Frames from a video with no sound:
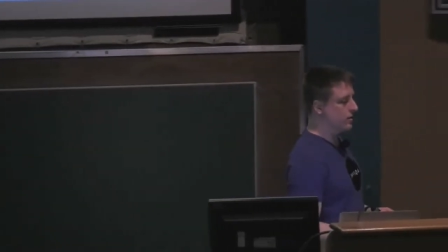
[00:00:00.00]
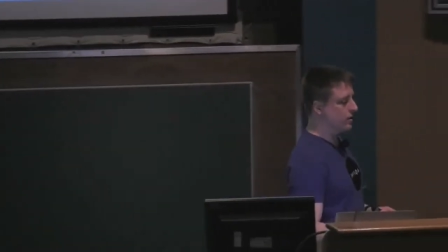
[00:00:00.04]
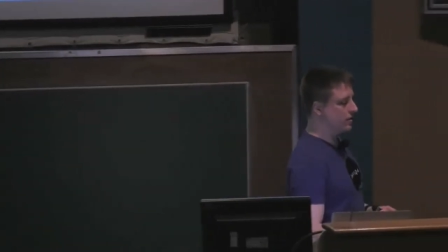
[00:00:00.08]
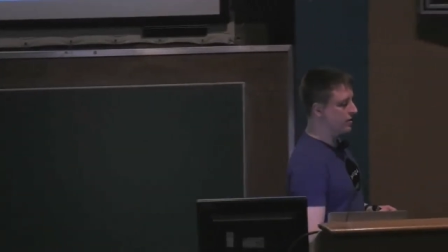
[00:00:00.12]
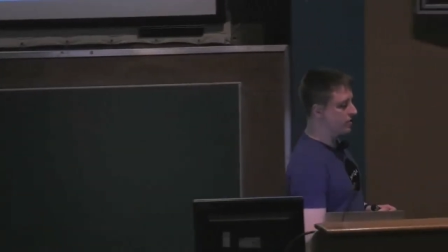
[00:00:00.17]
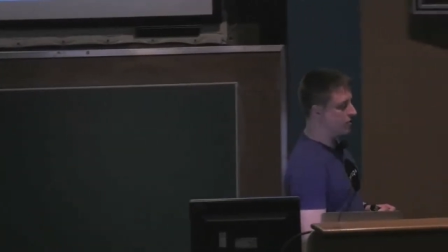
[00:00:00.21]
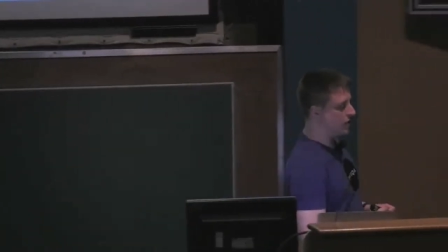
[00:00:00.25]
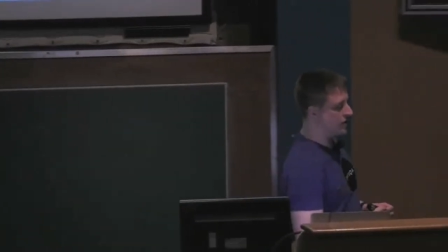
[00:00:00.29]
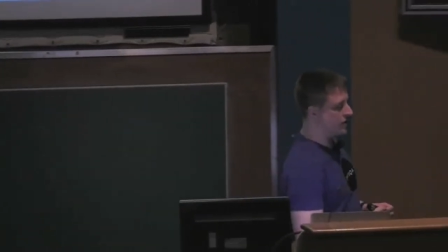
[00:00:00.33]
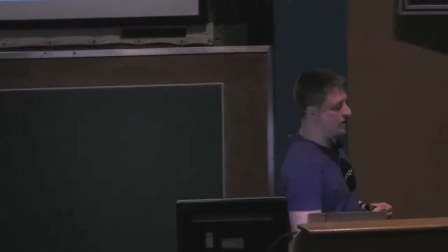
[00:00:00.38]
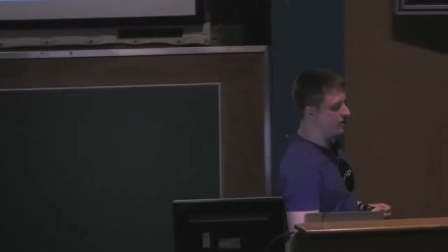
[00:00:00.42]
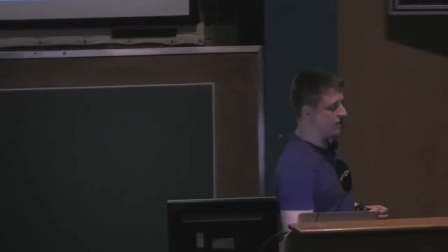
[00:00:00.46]

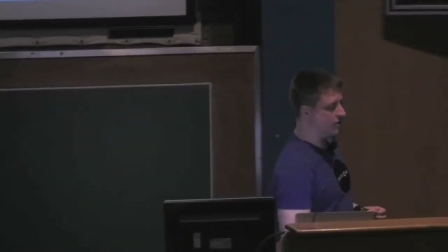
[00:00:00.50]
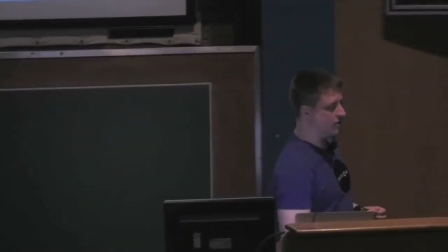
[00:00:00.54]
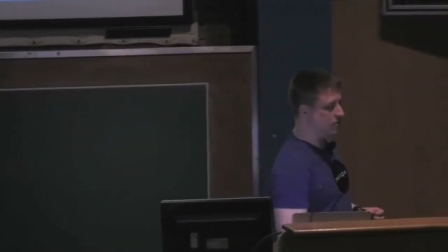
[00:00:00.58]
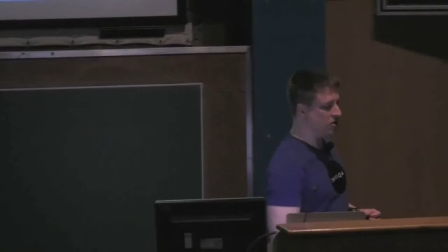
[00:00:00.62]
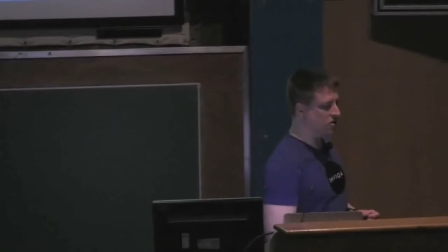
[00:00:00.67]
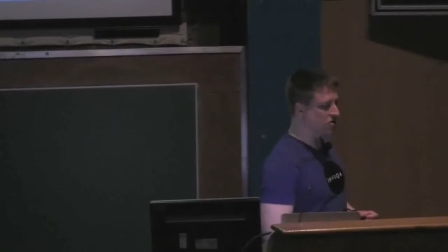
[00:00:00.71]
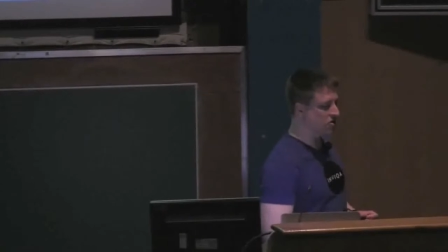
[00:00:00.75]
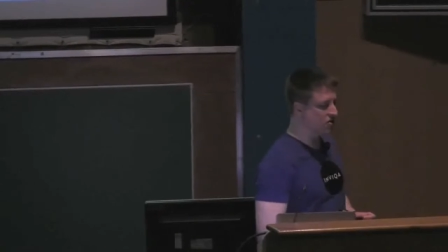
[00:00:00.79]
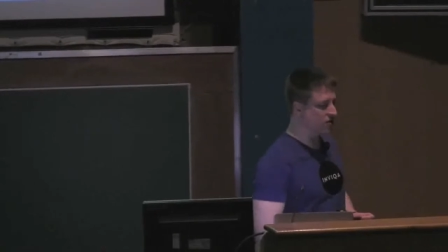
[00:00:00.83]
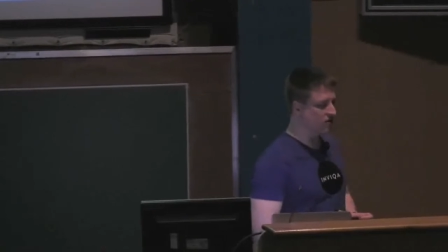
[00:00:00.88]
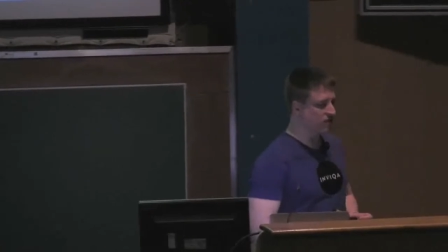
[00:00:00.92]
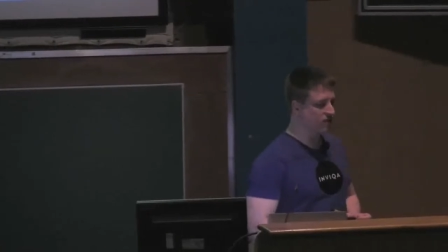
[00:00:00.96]
address the
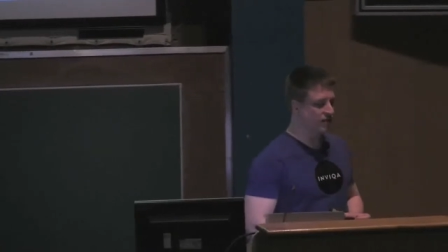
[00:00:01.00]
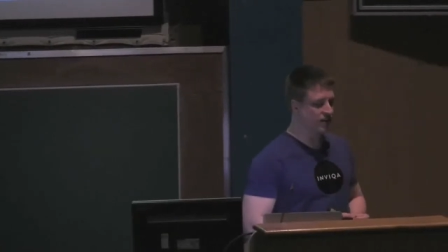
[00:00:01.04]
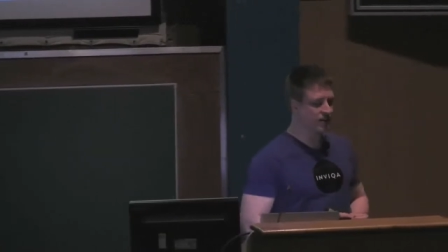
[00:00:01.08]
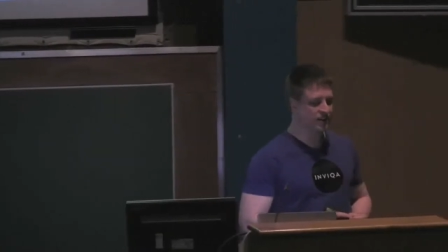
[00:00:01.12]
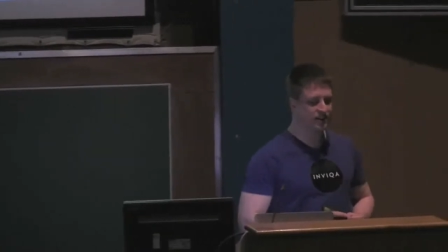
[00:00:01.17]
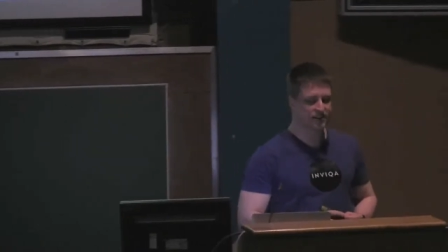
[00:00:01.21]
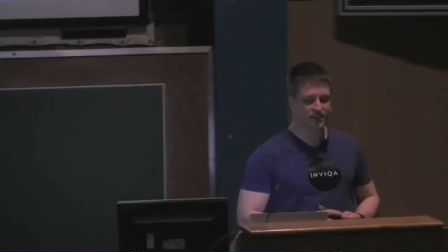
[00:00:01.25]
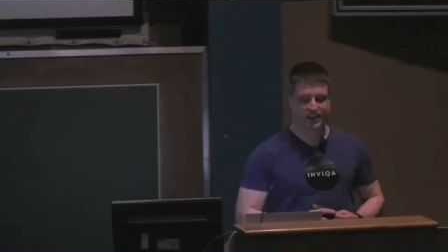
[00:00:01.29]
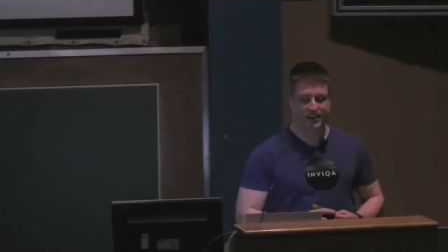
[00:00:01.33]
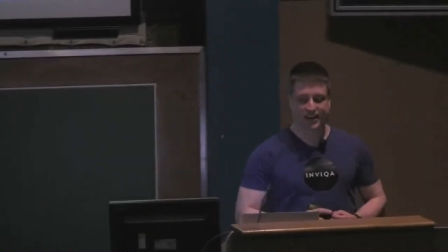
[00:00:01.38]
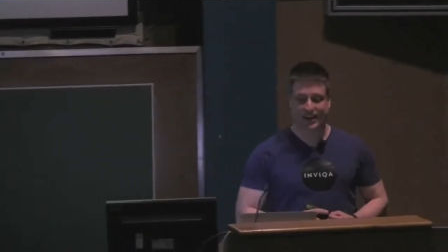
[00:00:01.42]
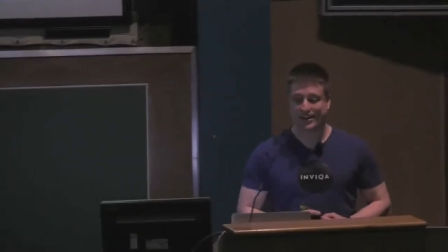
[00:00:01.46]
merge
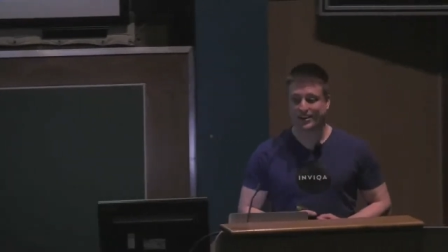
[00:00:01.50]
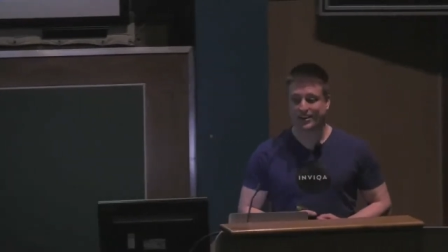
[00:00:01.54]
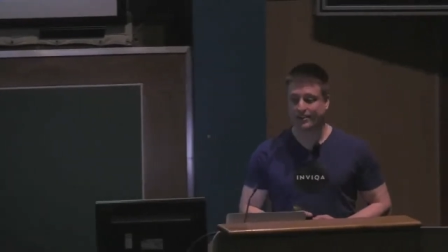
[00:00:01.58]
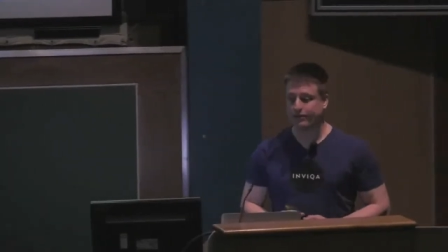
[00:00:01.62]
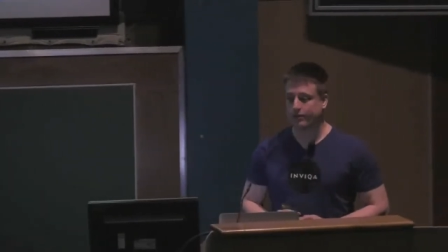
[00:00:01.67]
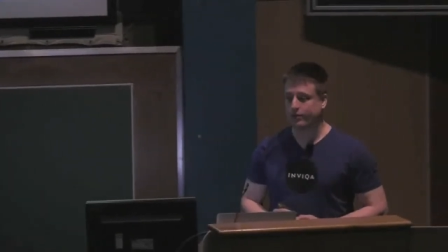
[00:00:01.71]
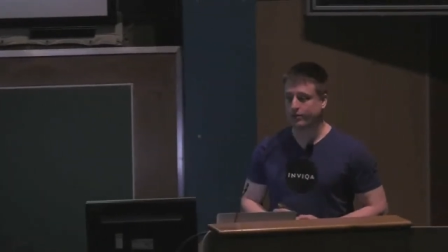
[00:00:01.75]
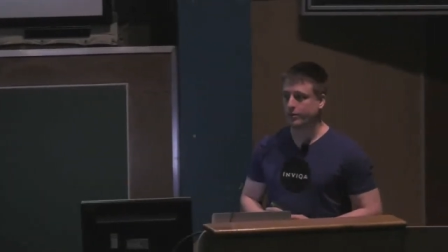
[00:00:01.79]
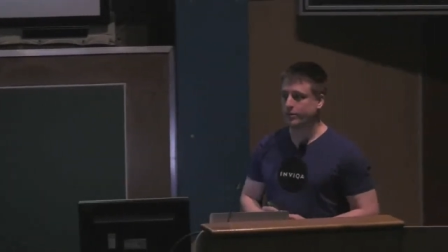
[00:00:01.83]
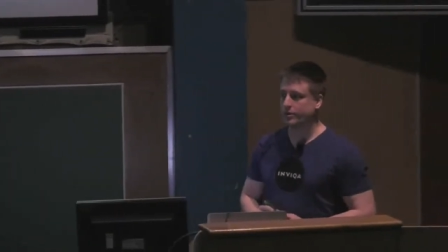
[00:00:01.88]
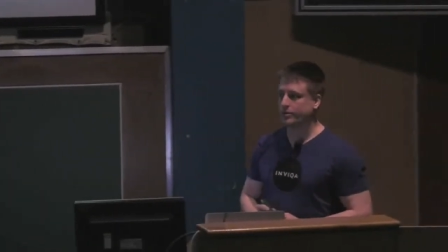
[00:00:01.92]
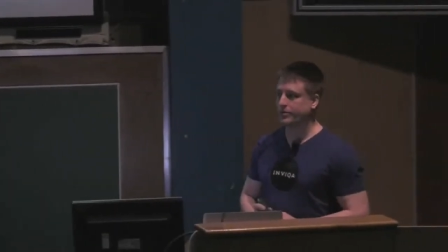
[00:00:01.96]
conflicts again,
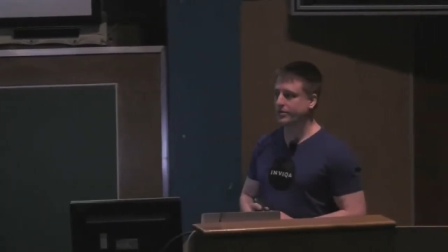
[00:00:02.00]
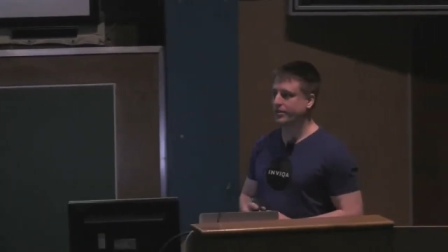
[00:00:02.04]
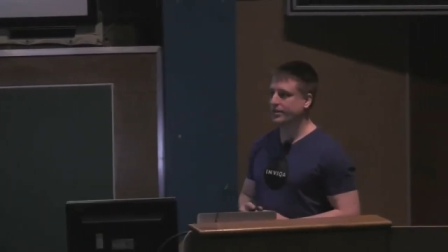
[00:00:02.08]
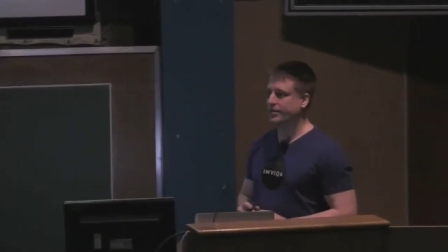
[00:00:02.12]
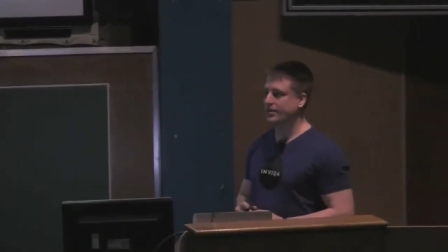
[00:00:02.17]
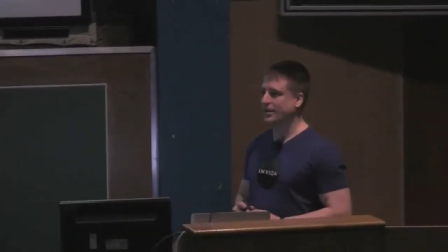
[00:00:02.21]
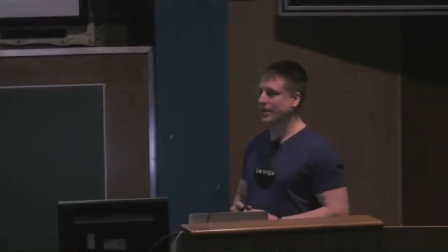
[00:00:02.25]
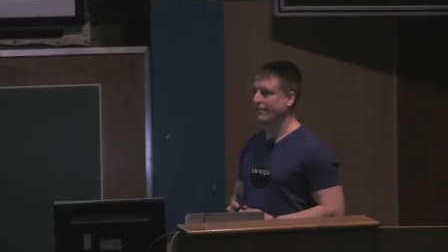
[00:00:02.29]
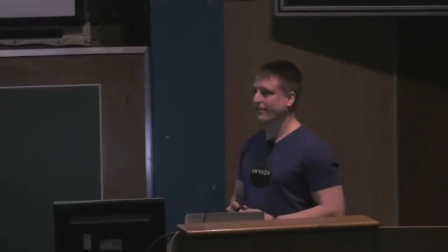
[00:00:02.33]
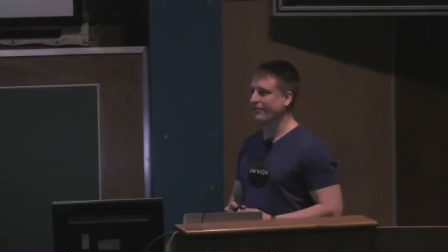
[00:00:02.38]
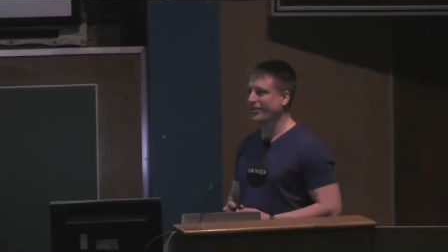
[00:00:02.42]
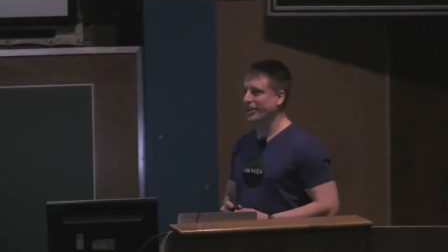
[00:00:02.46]
if we
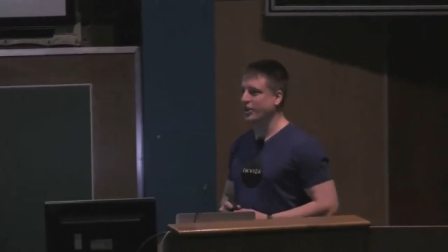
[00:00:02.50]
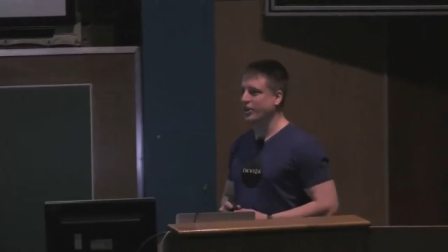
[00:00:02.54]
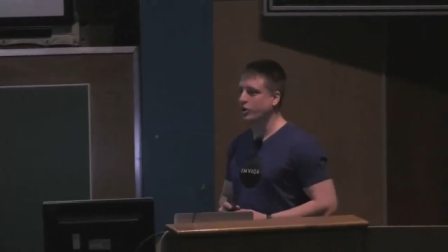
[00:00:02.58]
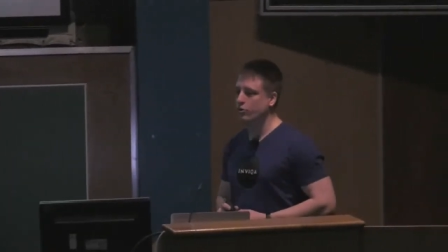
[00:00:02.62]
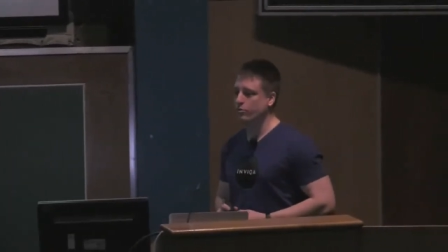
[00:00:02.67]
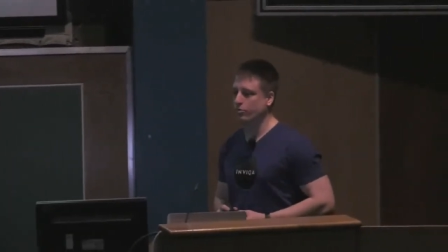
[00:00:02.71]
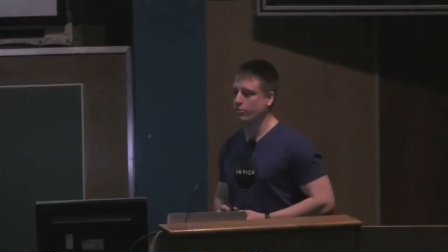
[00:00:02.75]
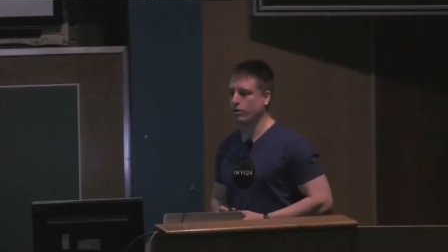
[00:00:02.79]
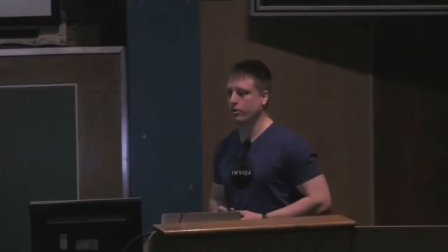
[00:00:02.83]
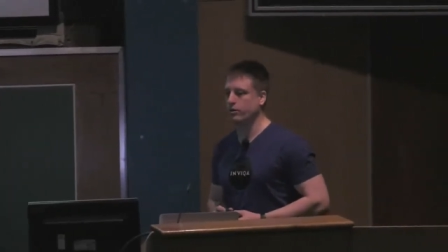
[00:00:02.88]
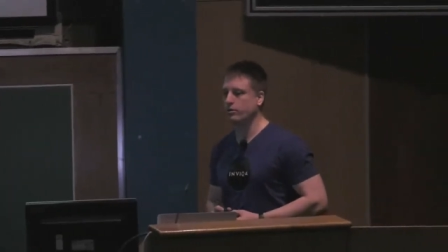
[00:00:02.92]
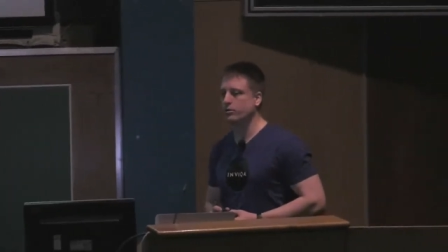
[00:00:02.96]
wanted to have a
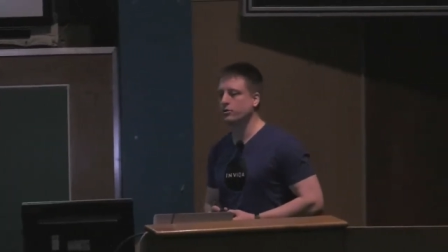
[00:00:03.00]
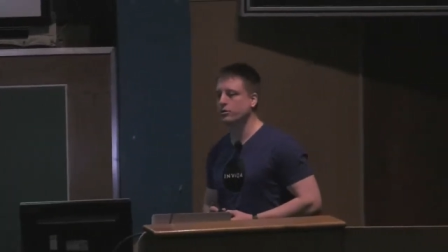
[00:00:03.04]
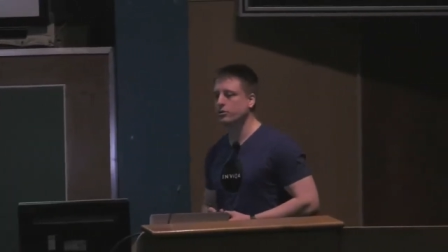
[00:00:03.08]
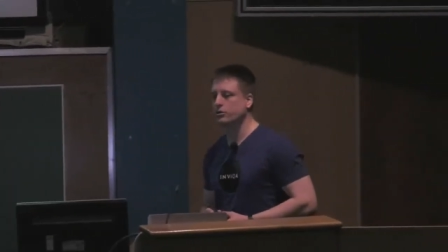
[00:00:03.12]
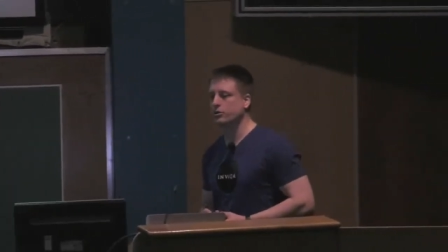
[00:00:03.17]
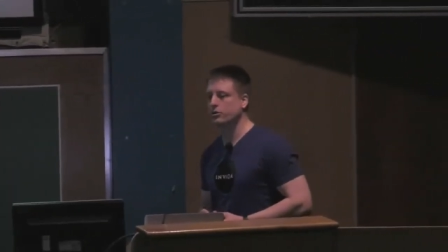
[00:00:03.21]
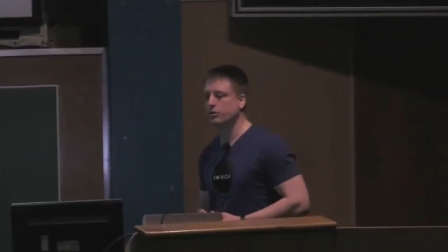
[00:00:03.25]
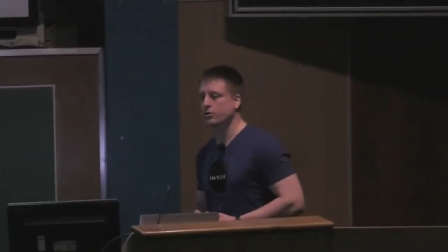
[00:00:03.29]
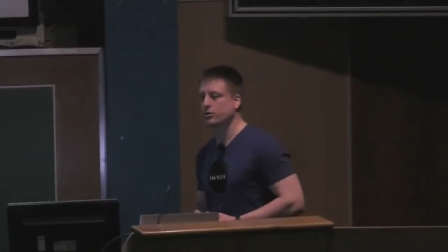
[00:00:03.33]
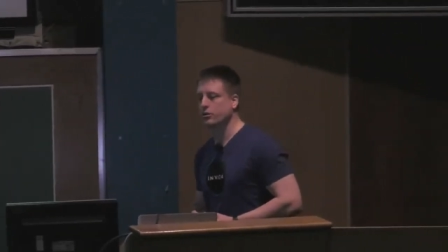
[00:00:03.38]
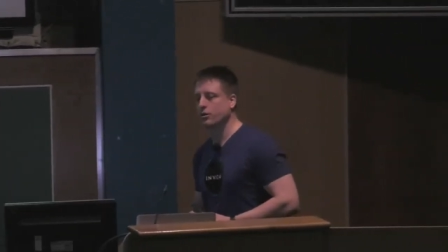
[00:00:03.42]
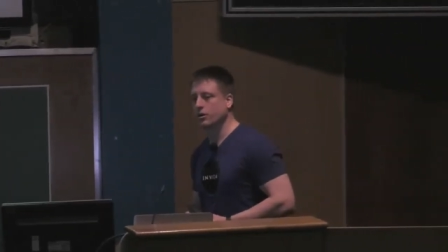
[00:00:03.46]
new
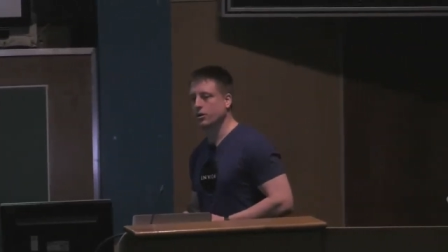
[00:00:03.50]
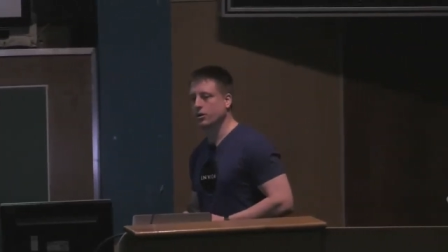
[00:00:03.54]
branch